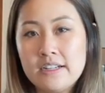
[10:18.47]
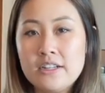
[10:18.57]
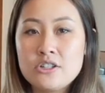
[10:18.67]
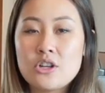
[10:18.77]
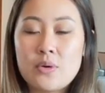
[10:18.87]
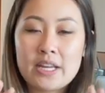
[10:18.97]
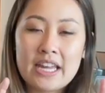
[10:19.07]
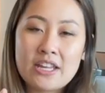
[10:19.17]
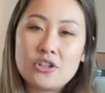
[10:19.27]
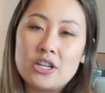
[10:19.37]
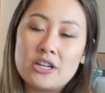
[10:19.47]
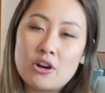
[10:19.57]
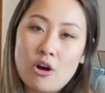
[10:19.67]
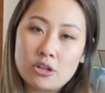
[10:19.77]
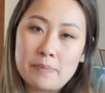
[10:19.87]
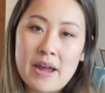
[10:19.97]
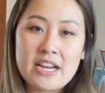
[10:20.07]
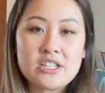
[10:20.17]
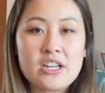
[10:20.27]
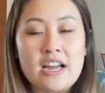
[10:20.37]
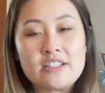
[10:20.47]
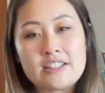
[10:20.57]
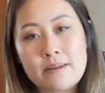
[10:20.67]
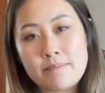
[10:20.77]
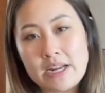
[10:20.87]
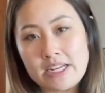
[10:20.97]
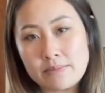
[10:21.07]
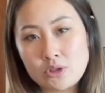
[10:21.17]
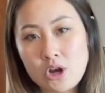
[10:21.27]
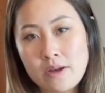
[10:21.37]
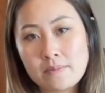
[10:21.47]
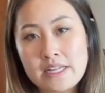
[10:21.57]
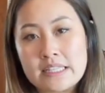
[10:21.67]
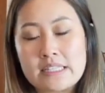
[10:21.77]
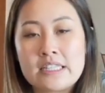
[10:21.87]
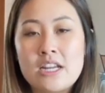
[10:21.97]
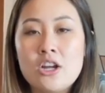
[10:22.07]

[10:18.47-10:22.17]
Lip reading: So again, you need an occupation under that medium-term list.